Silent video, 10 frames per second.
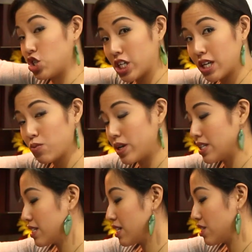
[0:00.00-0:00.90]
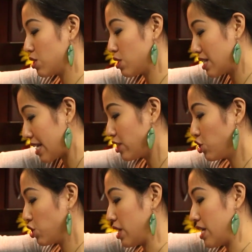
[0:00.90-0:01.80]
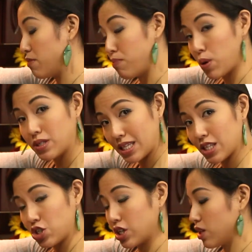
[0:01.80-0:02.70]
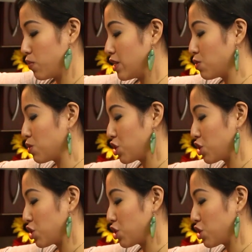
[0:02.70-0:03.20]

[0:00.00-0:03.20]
chicken wings can essentially, the bones in the chicken wings will